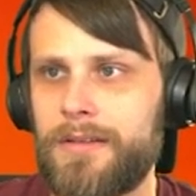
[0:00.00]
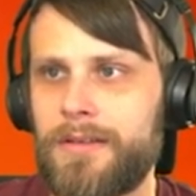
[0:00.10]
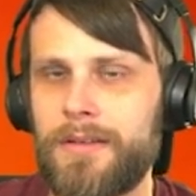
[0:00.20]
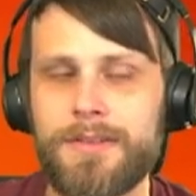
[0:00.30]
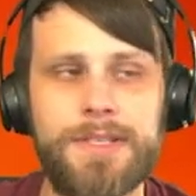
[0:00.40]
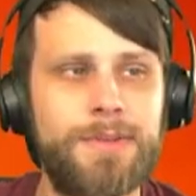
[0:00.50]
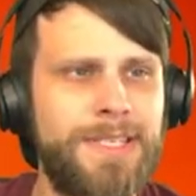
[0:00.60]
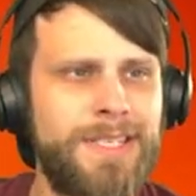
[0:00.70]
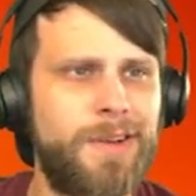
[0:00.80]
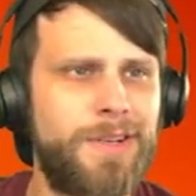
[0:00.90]
dude, let's
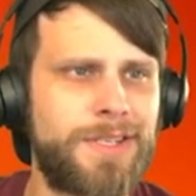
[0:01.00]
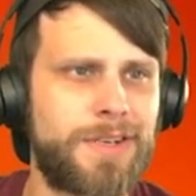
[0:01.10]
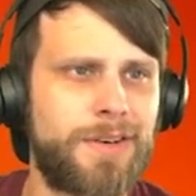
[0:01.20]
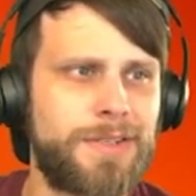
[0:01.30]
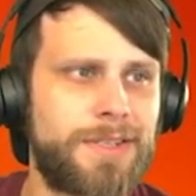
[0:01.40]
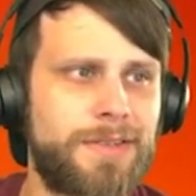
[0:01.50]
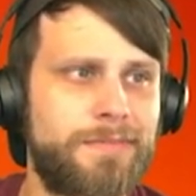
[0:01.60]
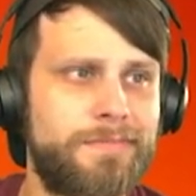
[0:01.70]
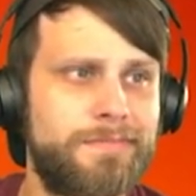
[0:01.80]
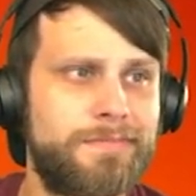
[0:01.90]
go to Church.
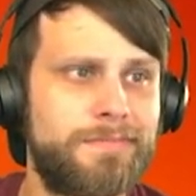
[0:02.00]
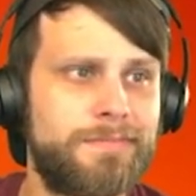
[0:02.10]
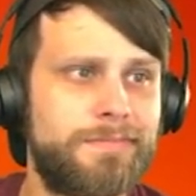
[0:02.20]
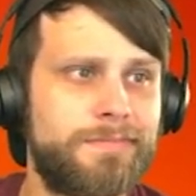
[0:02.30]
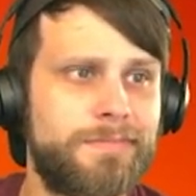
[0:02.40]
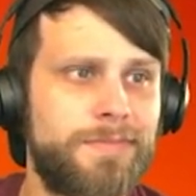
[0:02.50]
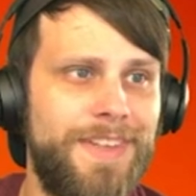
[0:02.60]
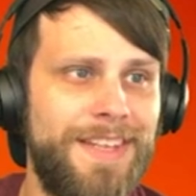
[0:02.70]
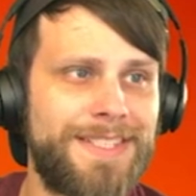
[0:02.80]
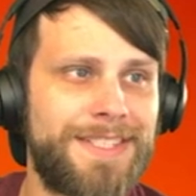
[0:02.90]

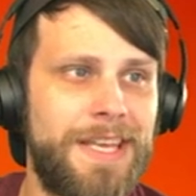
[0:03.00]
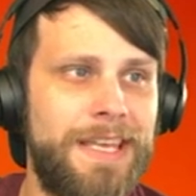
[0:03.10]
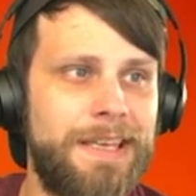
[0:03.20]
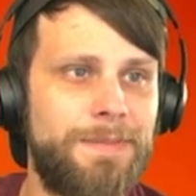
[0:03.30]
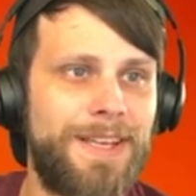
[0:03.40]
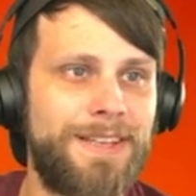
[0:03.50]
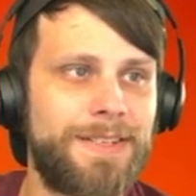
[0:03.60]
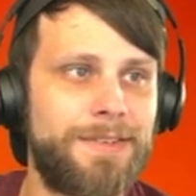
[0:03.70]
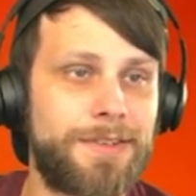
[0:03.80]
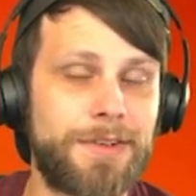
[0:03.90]
Let's take him to
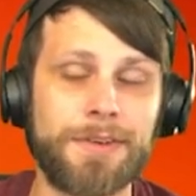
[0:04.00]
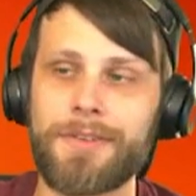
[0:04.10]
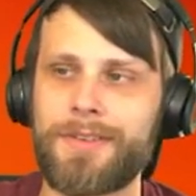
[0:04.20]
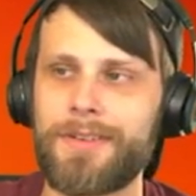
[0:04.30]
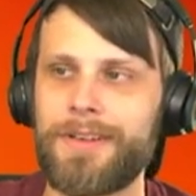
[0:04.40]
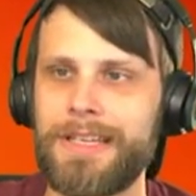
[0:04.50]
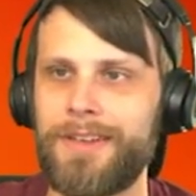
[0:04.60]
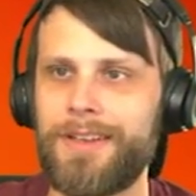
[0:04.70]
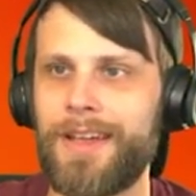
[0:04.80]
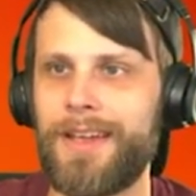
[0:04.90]
Church. Is
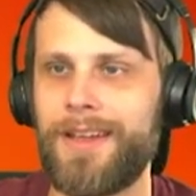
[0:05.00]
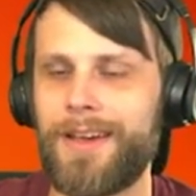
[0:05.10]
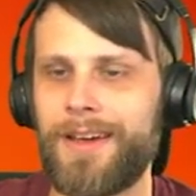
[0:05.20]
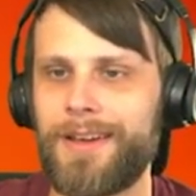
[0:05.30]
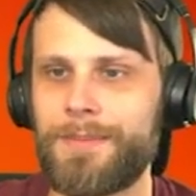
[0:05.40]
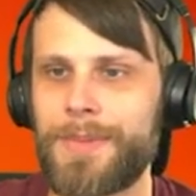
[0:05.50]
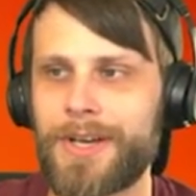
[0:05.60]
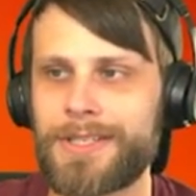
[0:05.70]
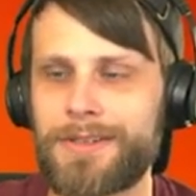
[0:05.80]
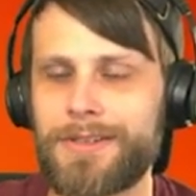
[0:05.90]
it a uh,
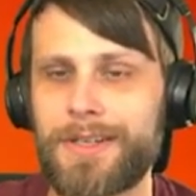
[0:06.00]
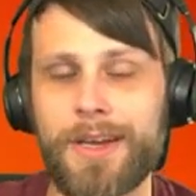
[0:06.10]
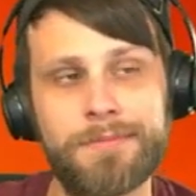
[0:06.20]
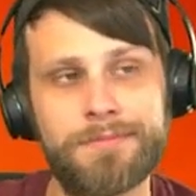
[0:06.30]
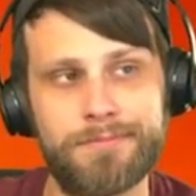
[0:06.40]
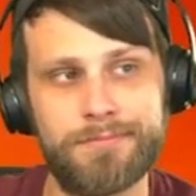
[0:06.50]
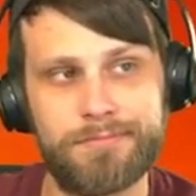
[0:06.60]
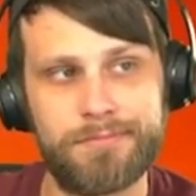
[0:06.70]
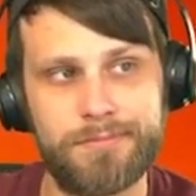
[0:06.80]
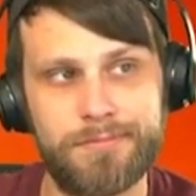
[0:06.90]
imposter ditto?
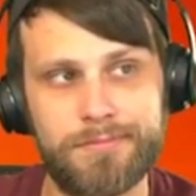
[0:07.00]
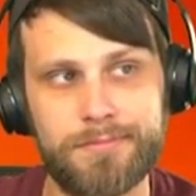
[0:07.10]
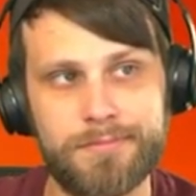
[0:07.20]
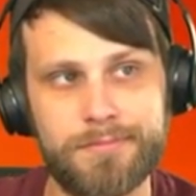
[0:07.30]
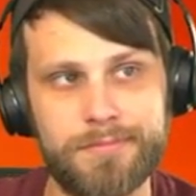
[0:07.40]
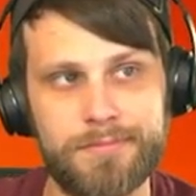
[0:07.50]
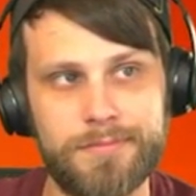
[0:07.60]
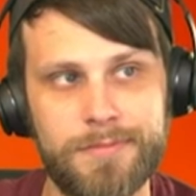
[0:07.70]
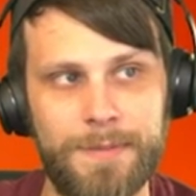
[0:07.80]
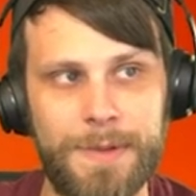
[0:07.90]

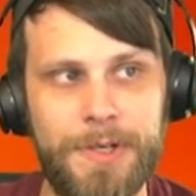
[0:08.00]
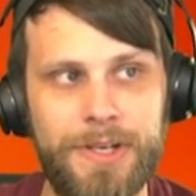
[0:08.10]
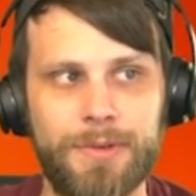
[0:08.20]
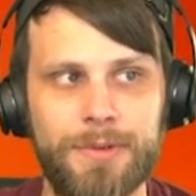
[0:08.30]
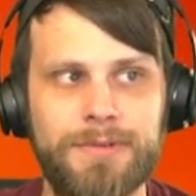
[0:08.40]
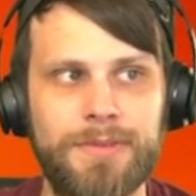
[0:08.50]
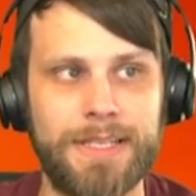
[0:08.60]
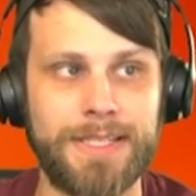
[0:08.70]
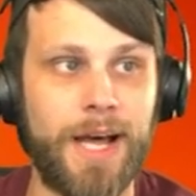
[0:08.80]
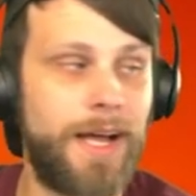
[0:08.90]
That'd be pretty cool.
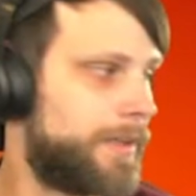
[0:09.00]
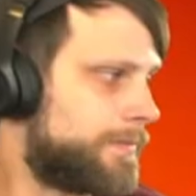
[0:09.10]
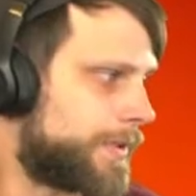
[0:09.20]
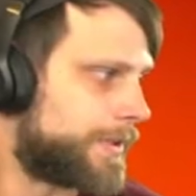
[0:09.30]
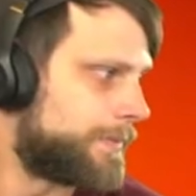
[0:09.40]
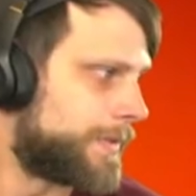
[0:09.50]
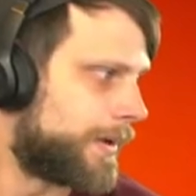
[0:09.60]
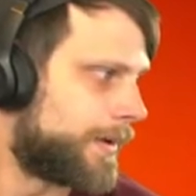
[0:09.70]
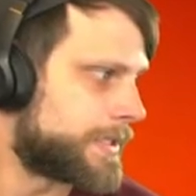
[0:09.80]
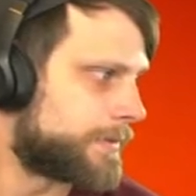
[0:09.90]
It's not, but that'd be
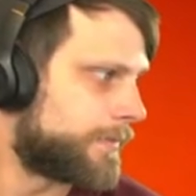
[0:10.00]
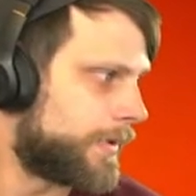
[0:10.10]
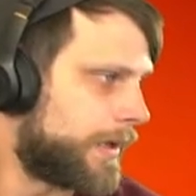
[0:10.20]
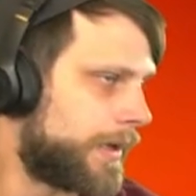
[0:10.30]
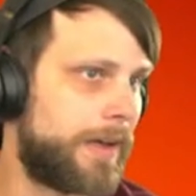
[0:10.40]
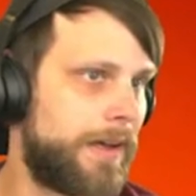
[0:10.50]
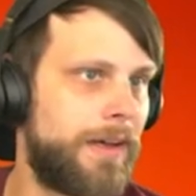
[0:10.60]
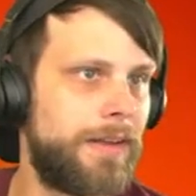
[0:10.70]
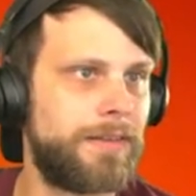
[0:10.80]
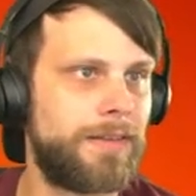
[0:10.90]
awesome.
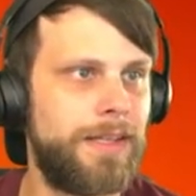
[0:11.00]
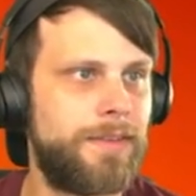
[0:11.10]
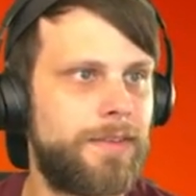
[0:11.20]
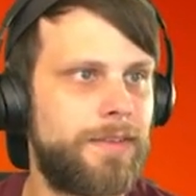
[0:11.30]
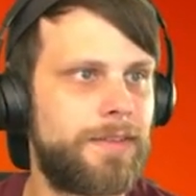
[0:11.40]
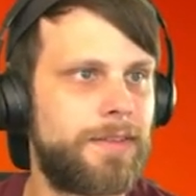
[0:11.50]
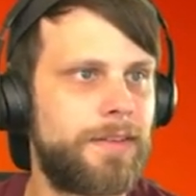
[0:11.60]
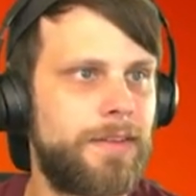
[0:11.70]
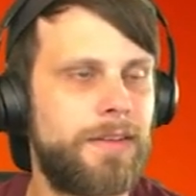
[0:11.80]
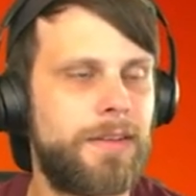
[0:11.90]
Uh, let's,
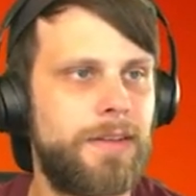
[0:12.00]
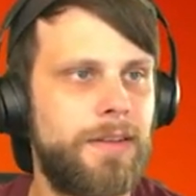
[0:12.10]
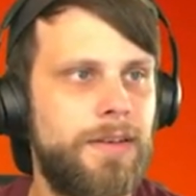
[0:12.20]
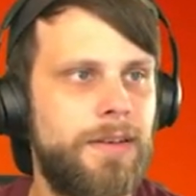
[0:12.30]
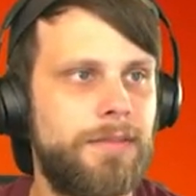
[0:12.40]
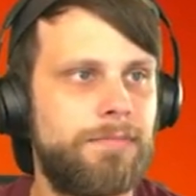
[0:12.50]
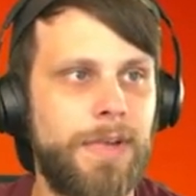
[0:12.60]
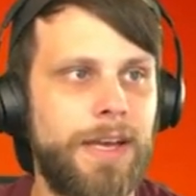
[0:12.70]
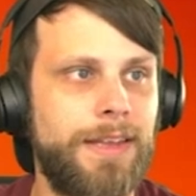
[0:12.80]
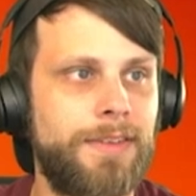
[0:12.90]

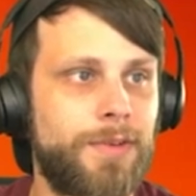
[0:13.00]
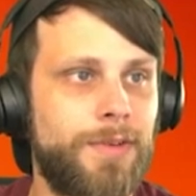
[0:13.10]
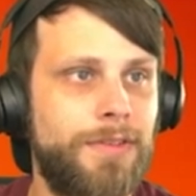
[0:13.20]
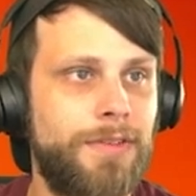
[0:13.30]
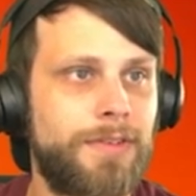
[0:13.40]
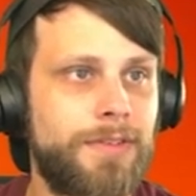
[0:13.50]
I guess, Crunch.